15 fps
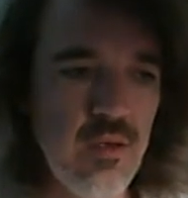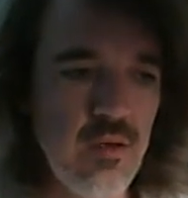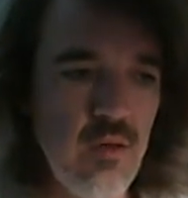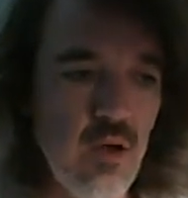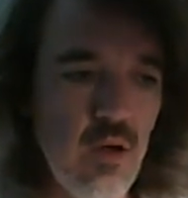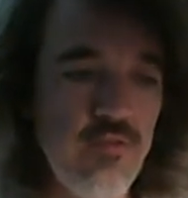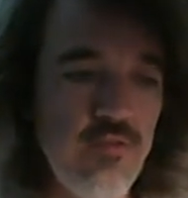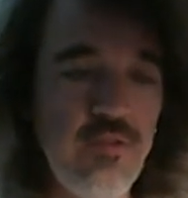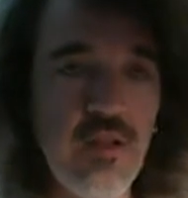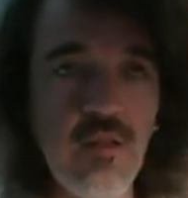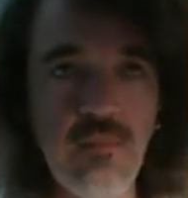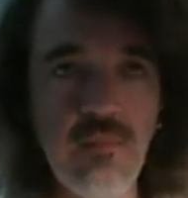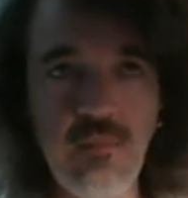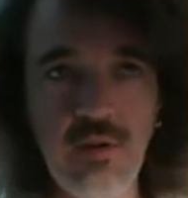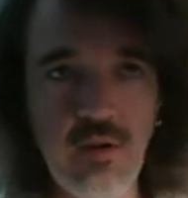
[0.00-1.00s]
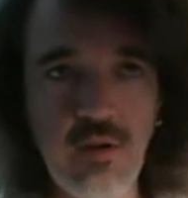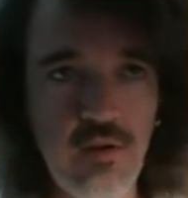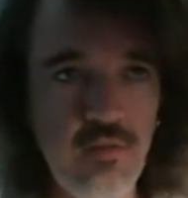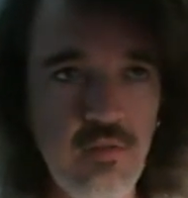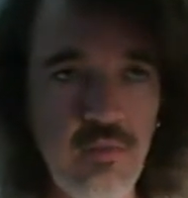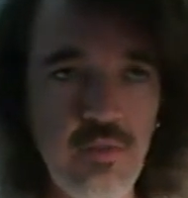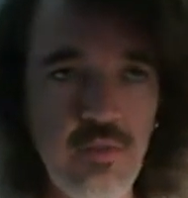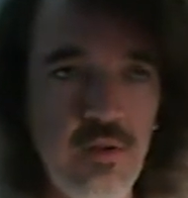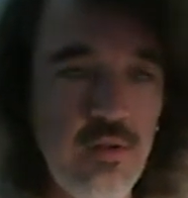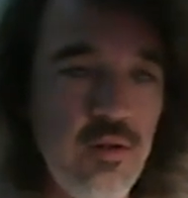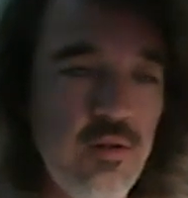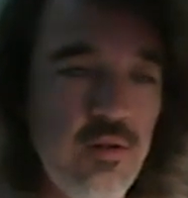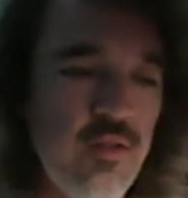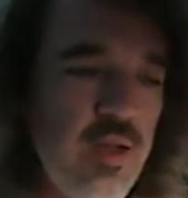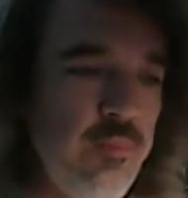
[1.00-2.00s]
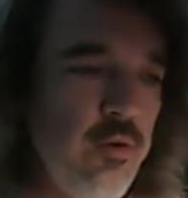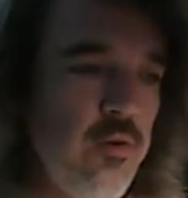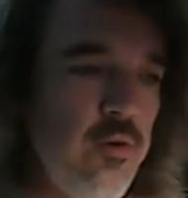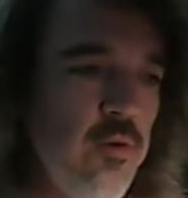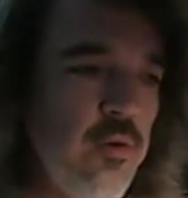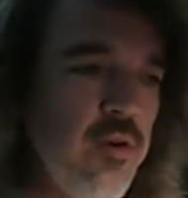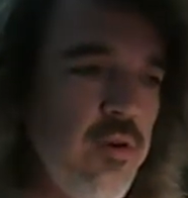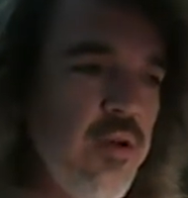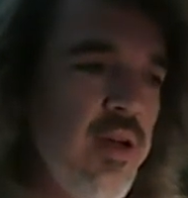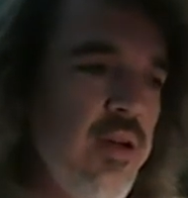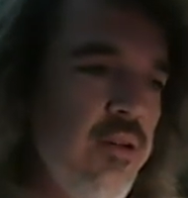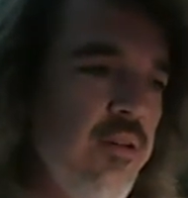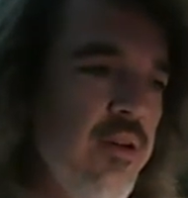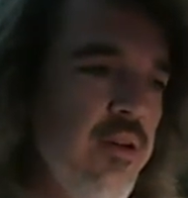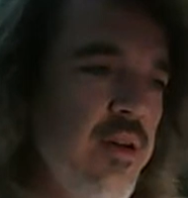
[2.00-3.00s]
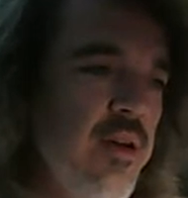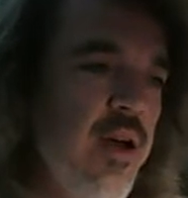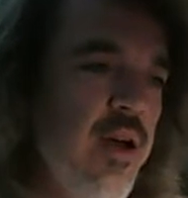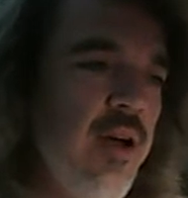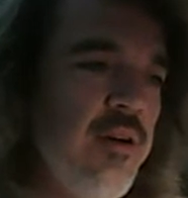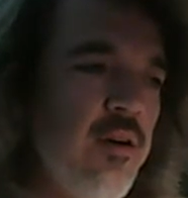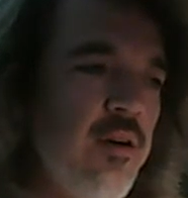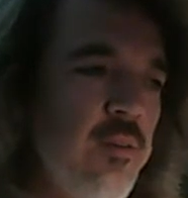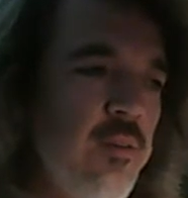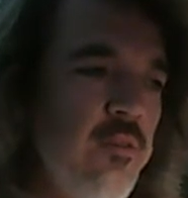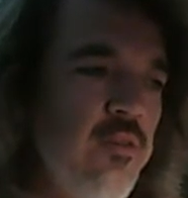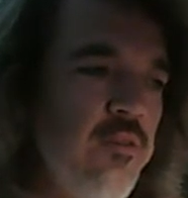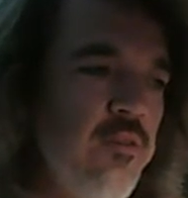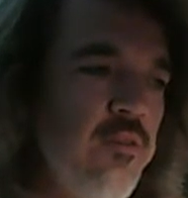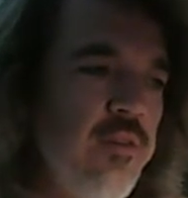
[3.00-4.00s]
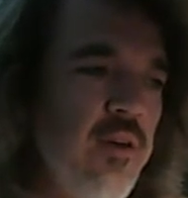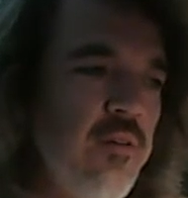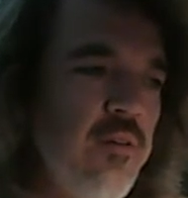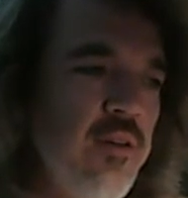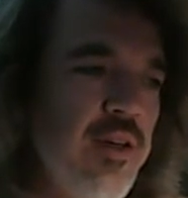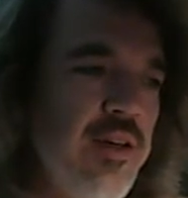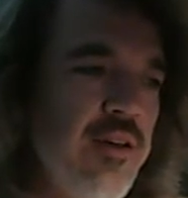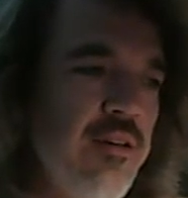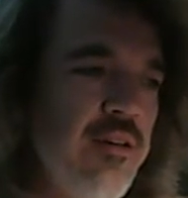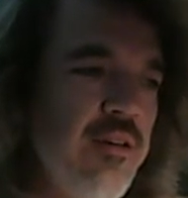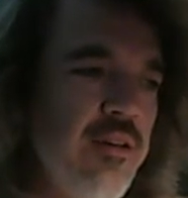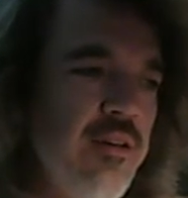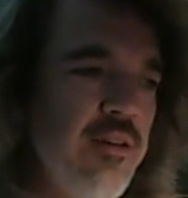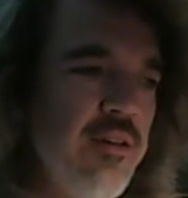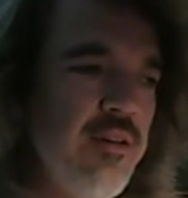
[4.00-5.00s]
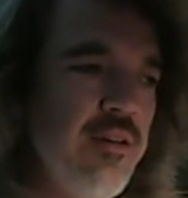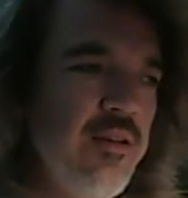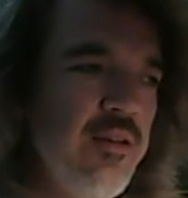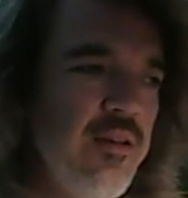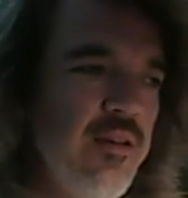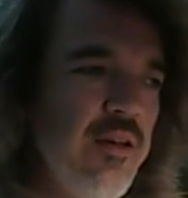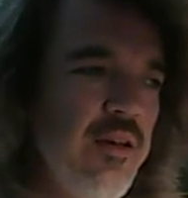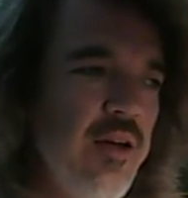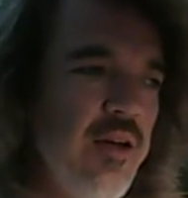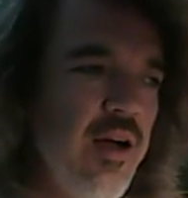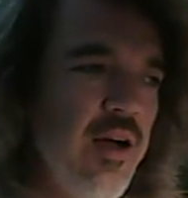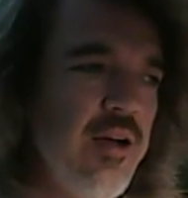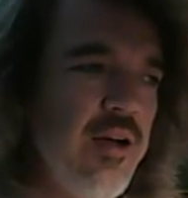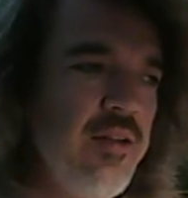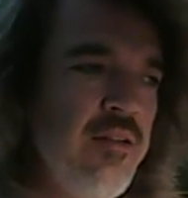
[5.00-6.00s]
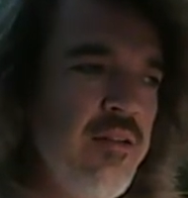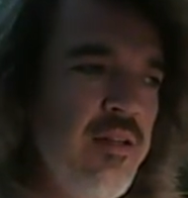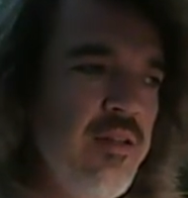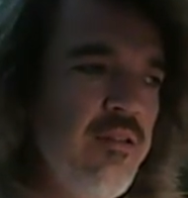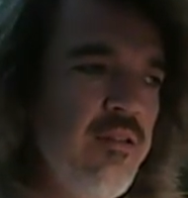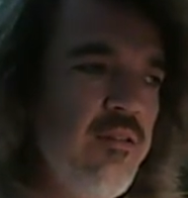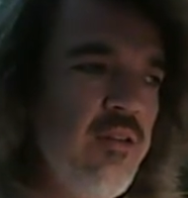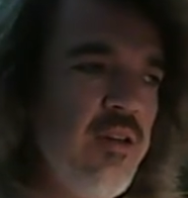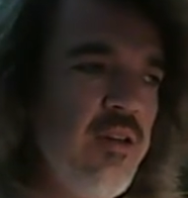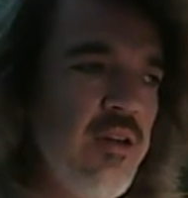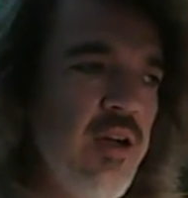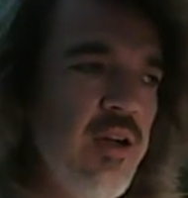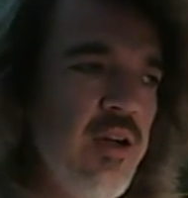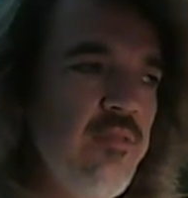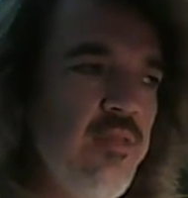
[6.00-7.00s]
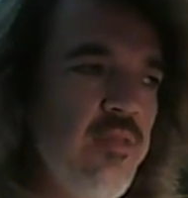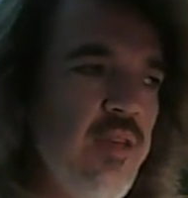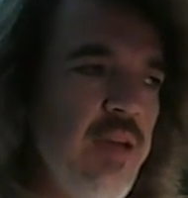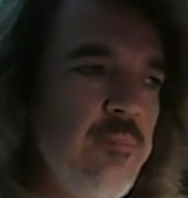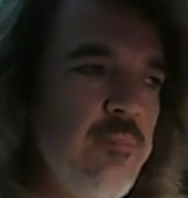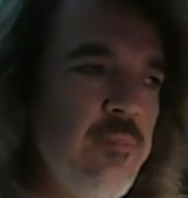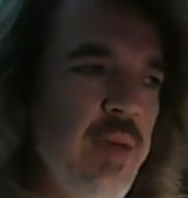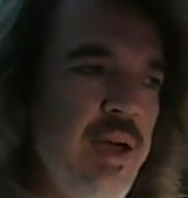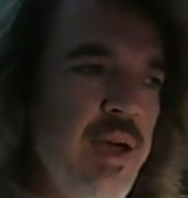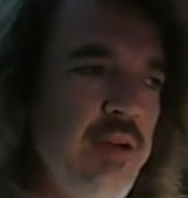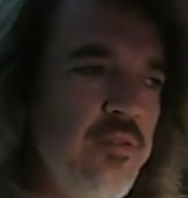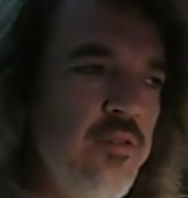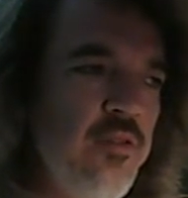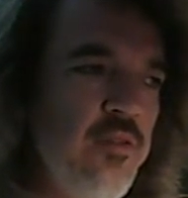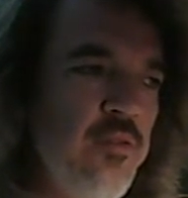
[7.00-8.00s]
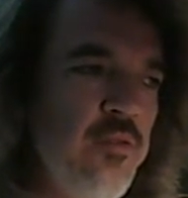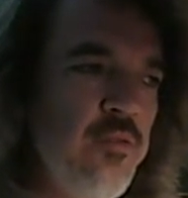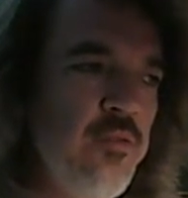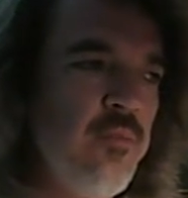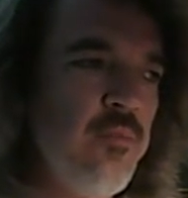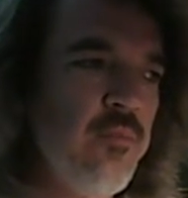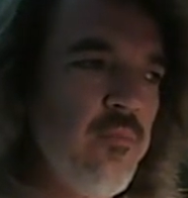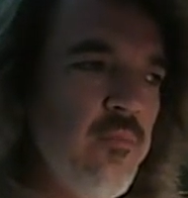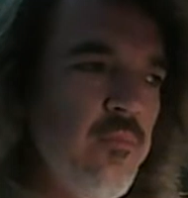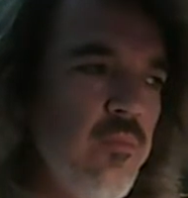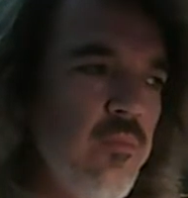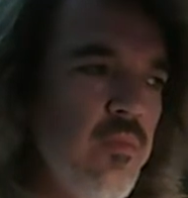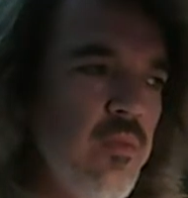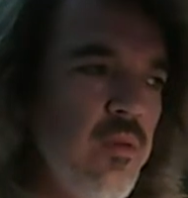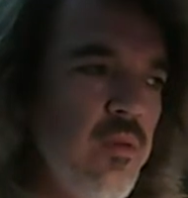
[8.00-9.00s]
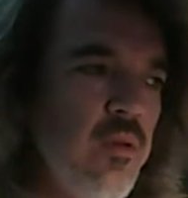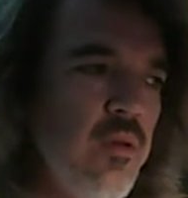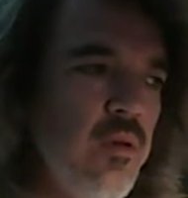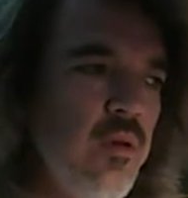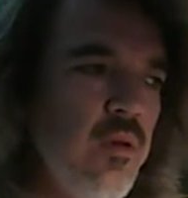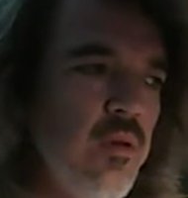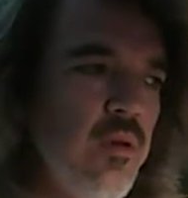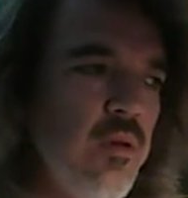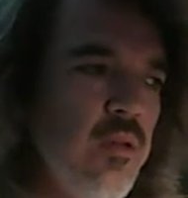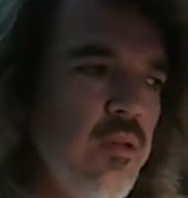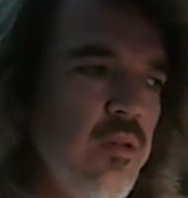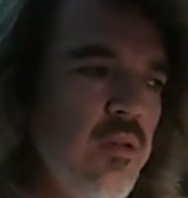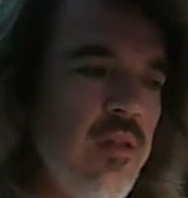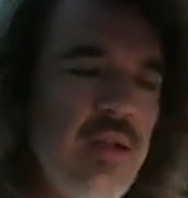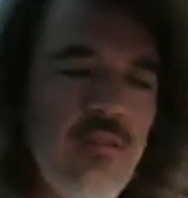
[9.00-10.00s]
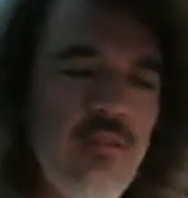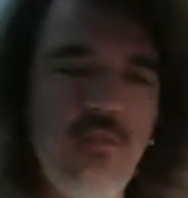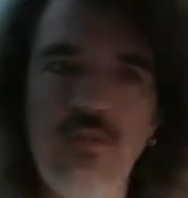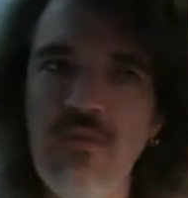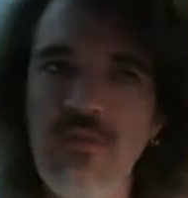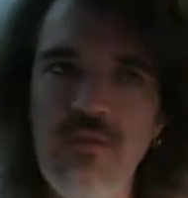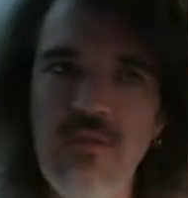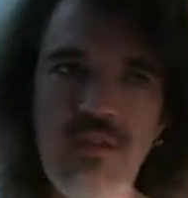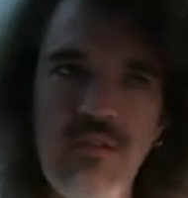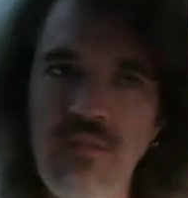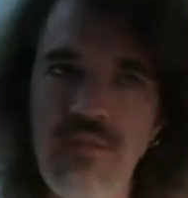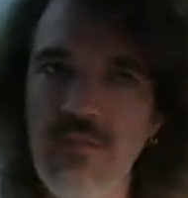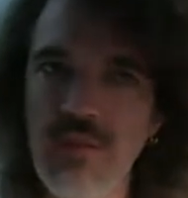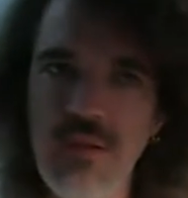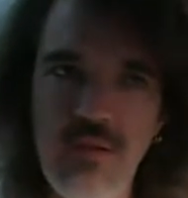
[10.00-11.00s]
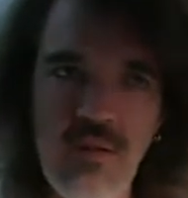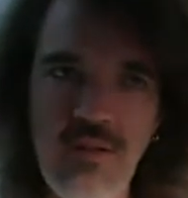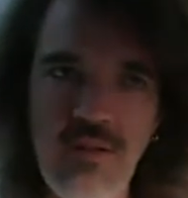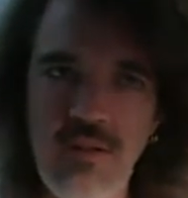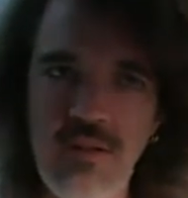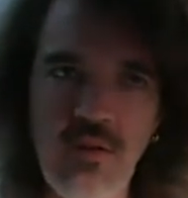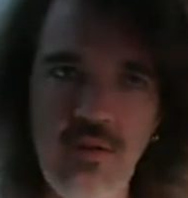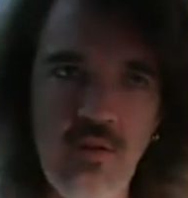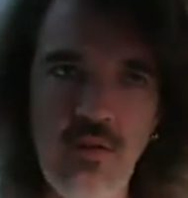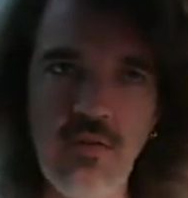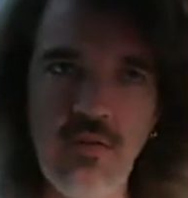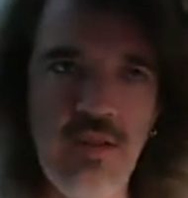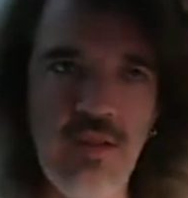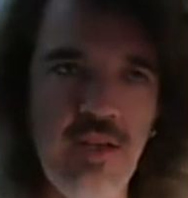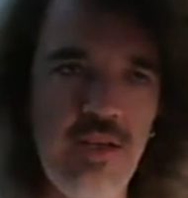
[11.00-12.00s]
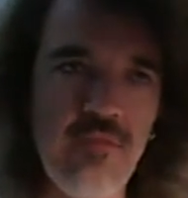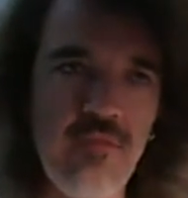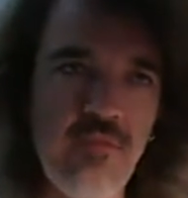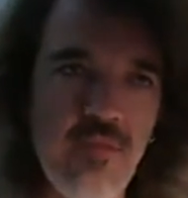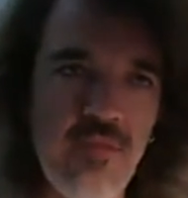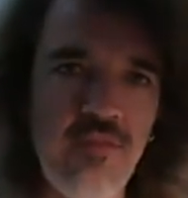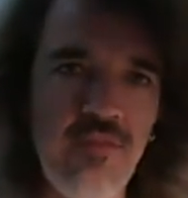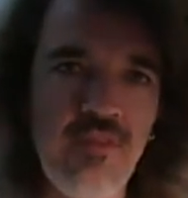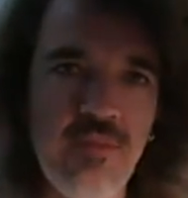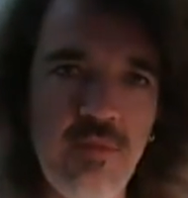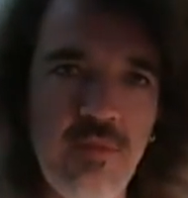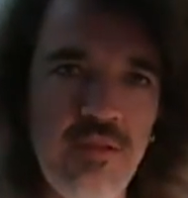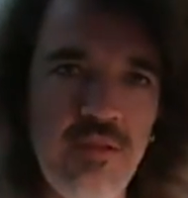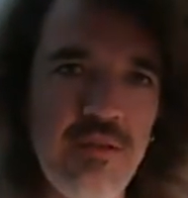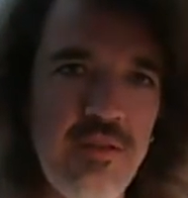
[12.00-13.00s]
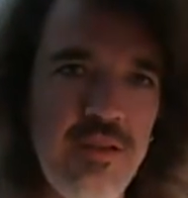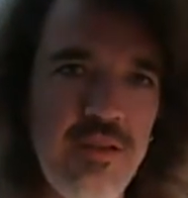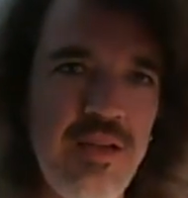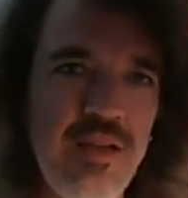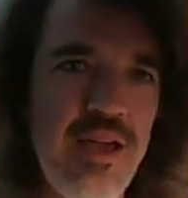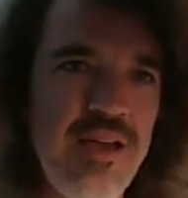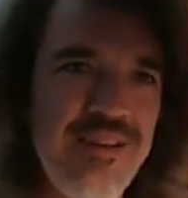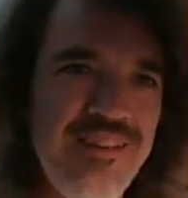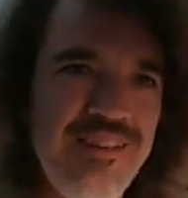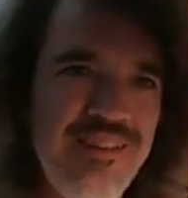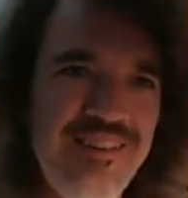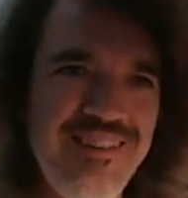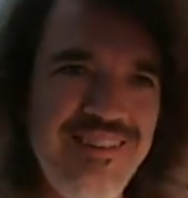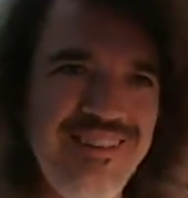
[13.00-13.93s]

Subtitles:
on film, but also with our little tape recorder. And I almost felt like I needed to kind of get back to that sort of sensibility that you can only have with a sibling. And